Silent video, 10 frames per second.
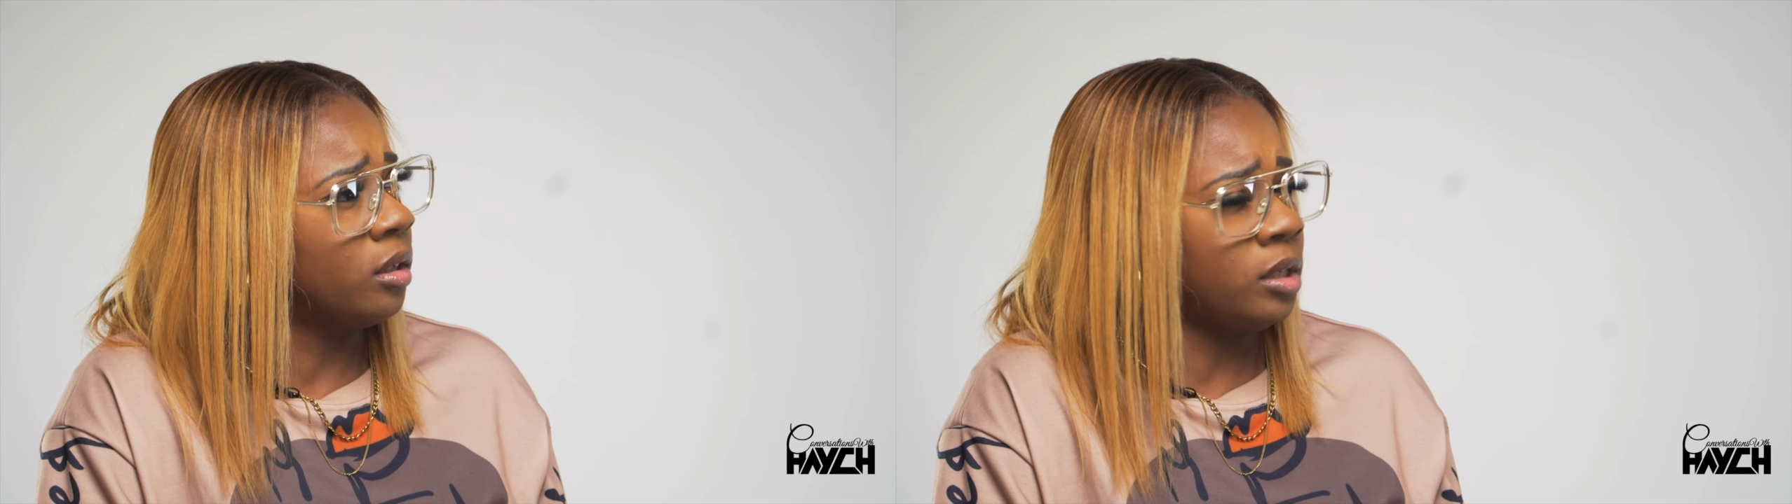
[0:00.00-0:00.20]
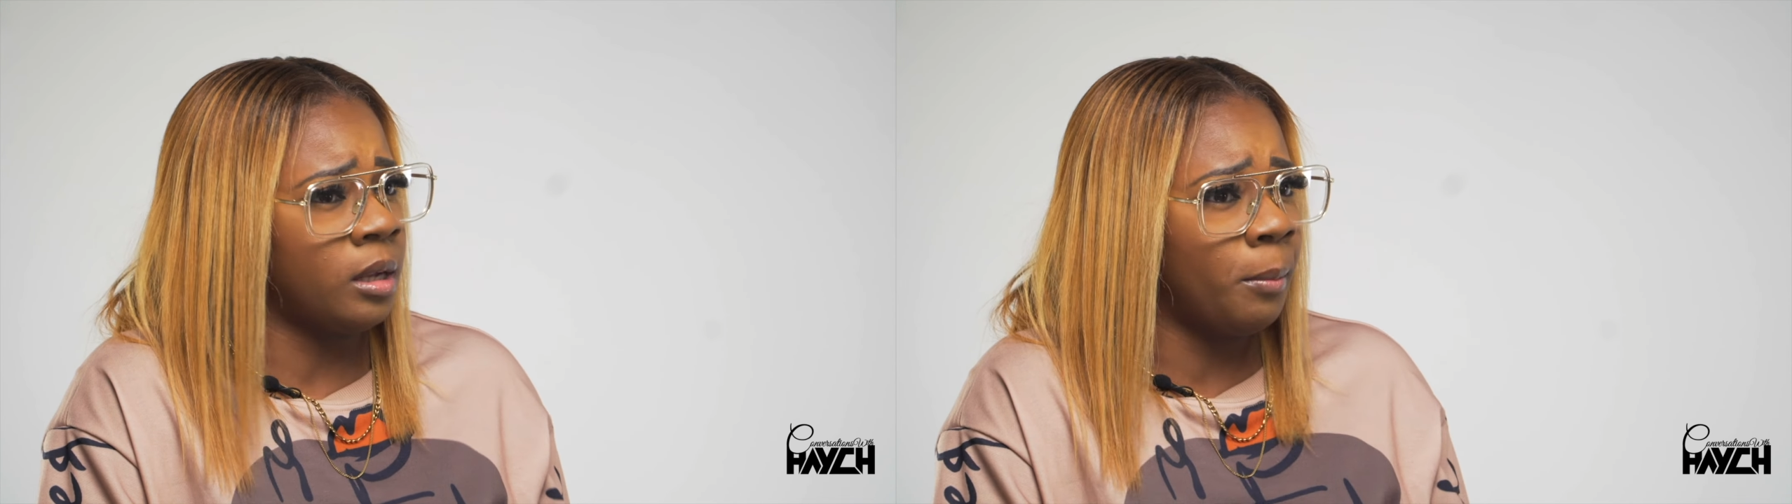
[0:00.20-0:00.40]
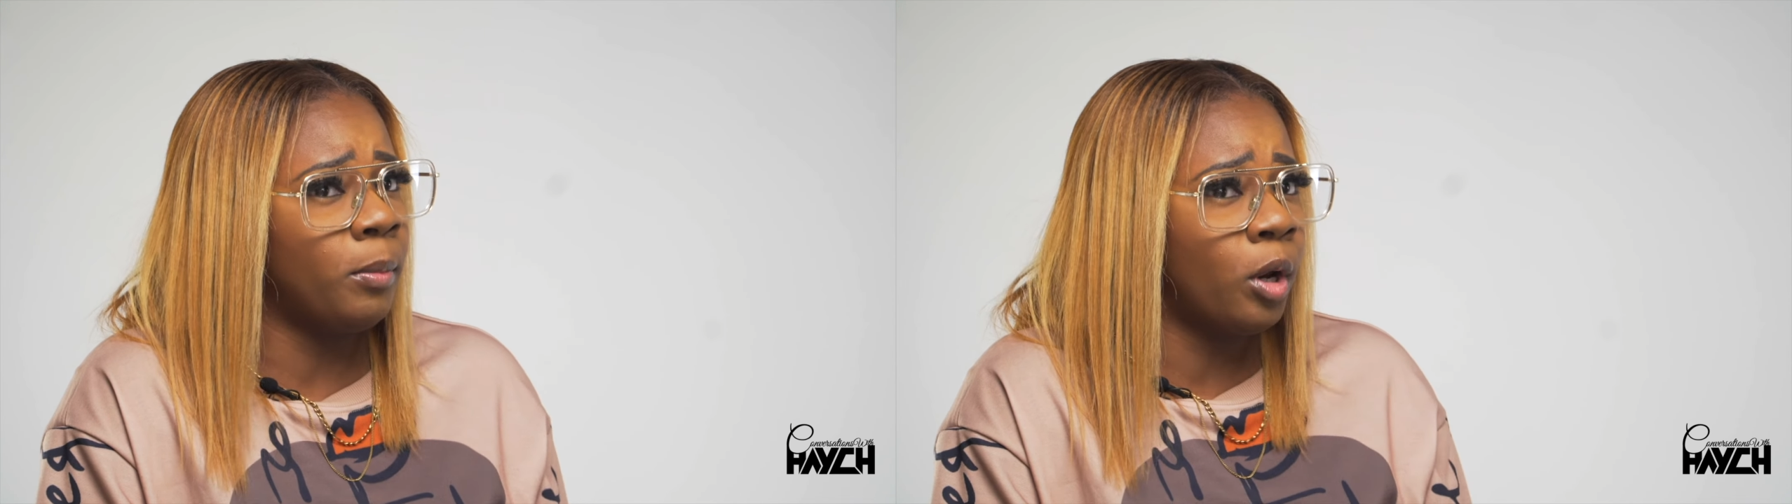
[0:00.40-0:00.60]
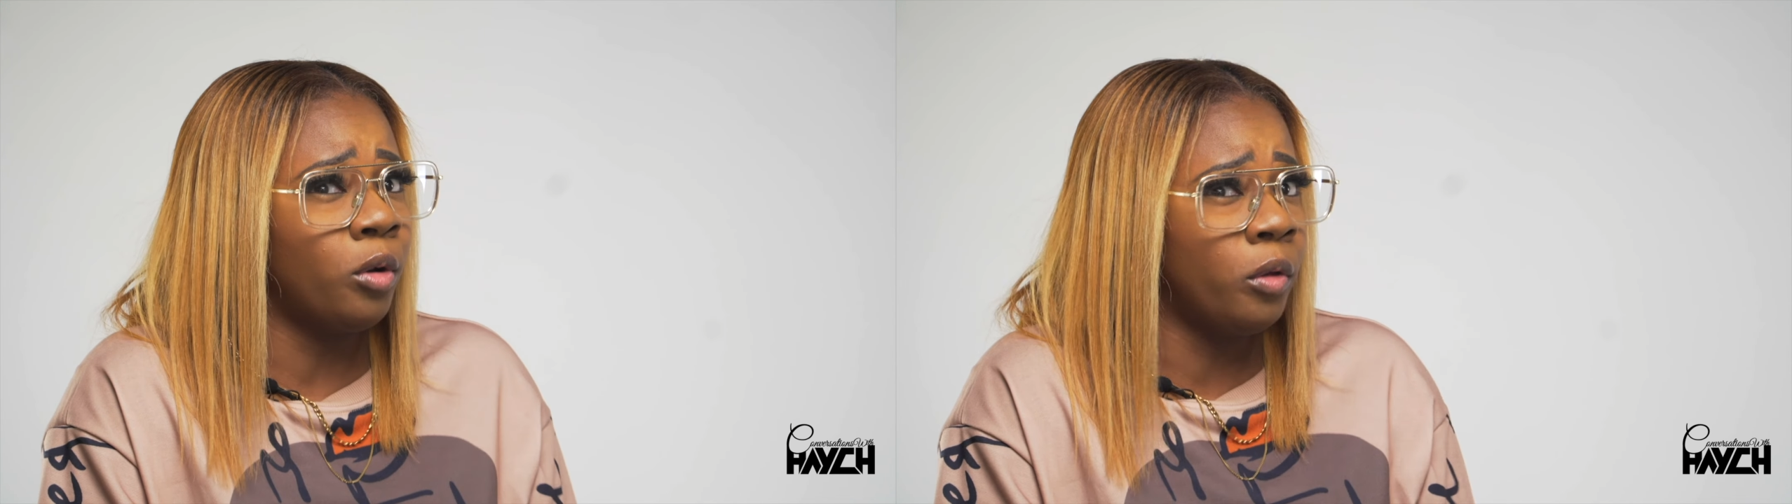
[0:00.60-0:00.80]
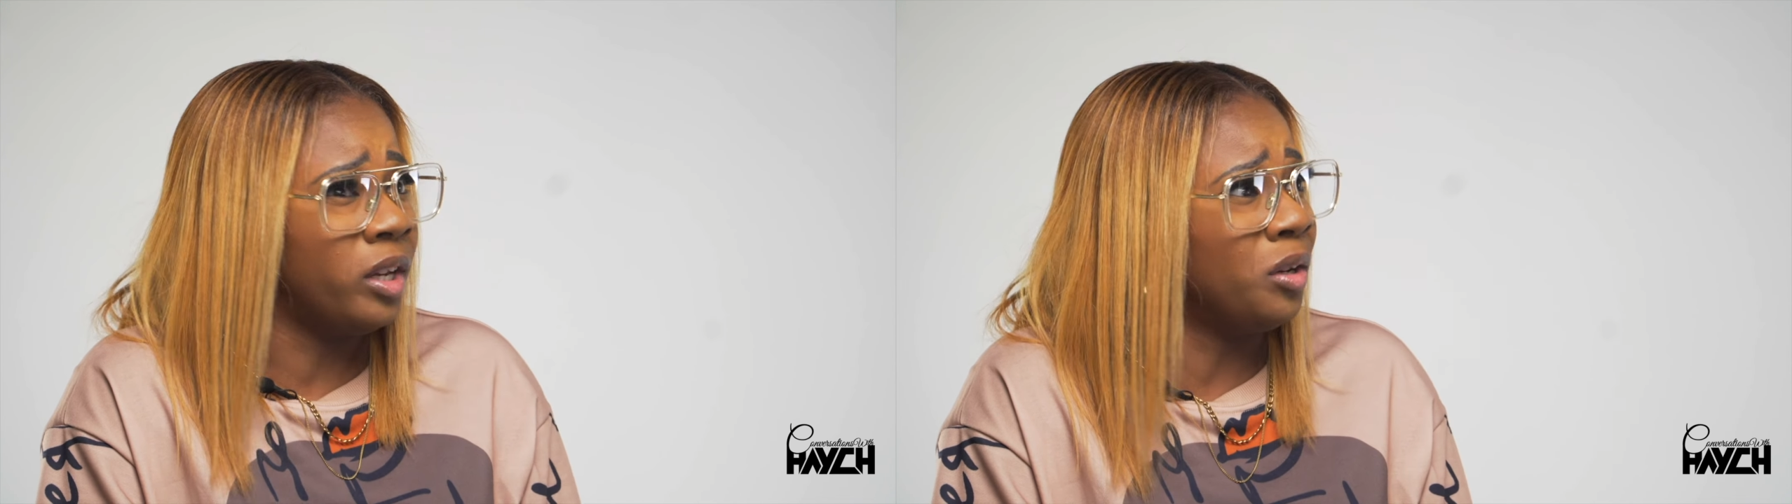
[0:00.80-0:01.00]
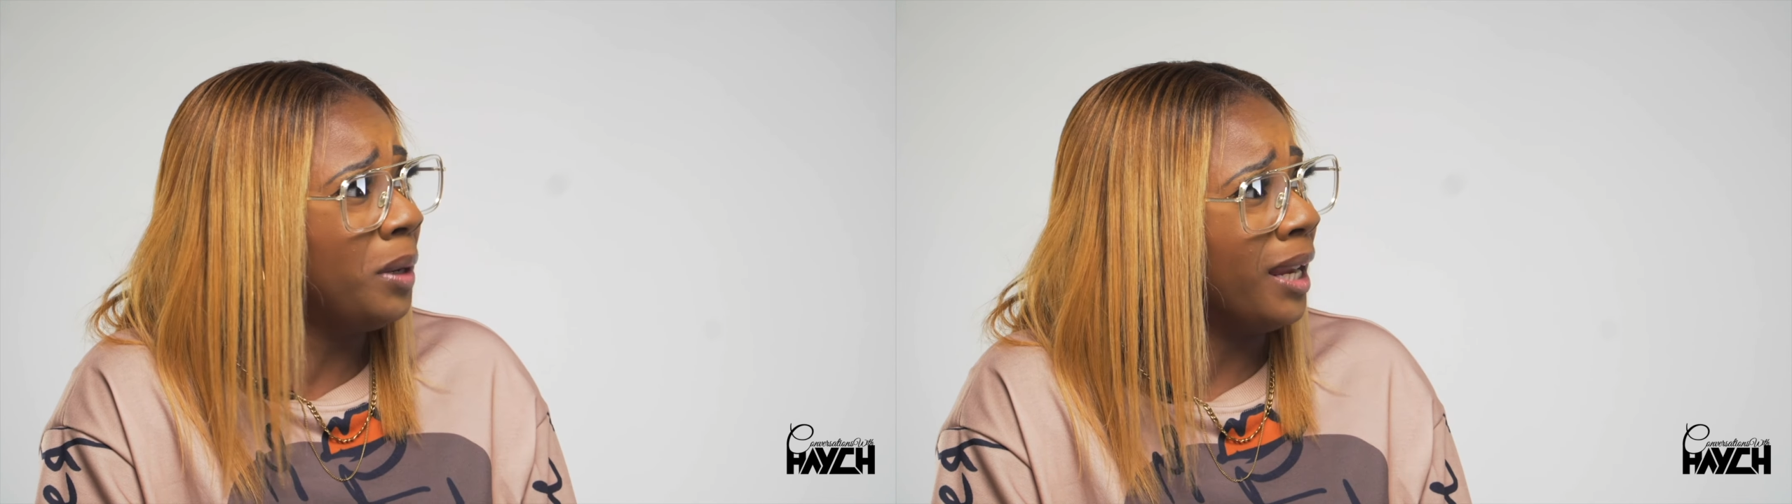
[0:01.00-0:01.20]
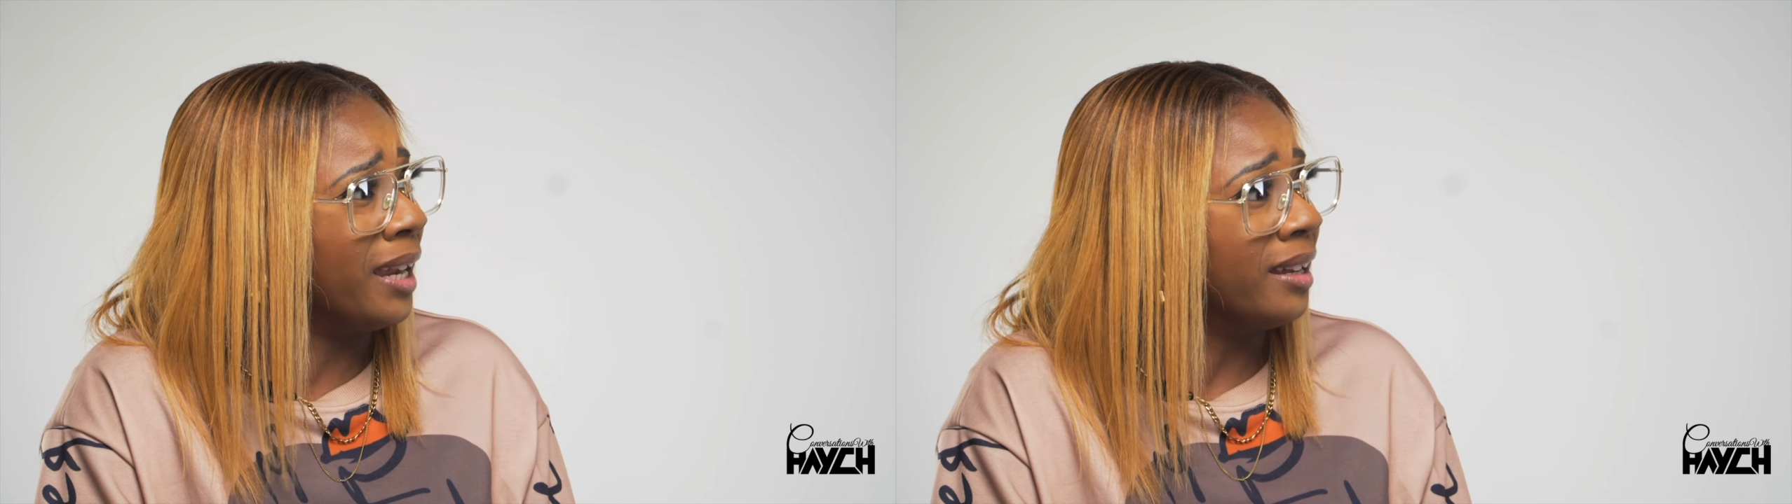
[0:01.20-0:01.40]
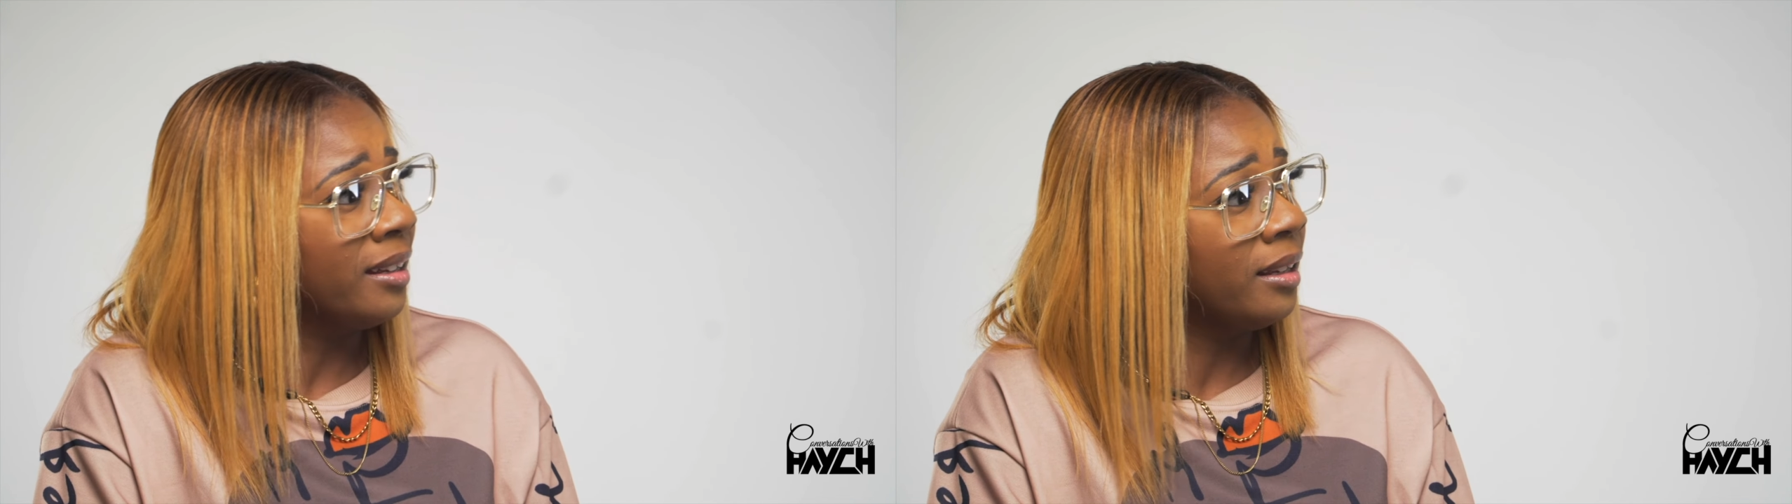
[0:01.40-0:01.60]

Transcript: because some people don't know they're doing it.